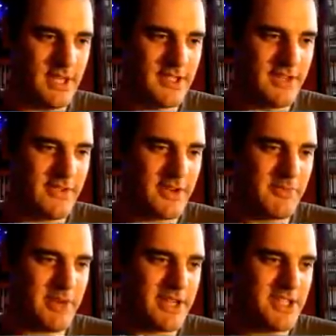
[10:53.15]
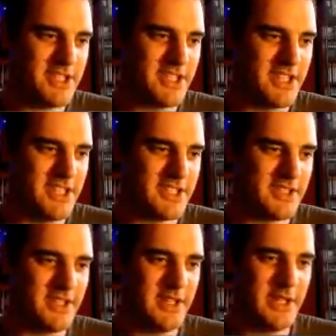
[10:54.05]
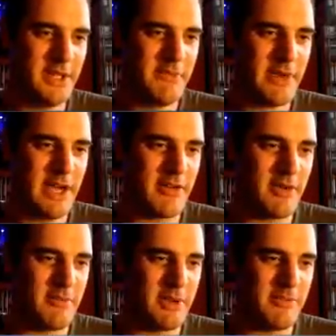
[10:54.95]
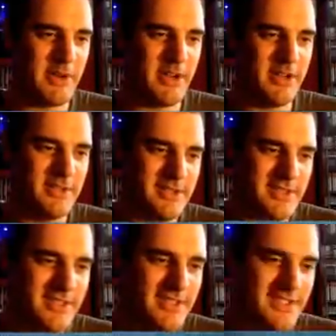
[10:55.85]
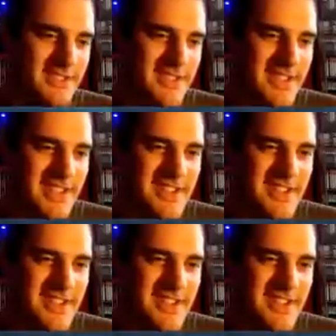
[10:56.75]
see if I can bash into these and power up my bar. It's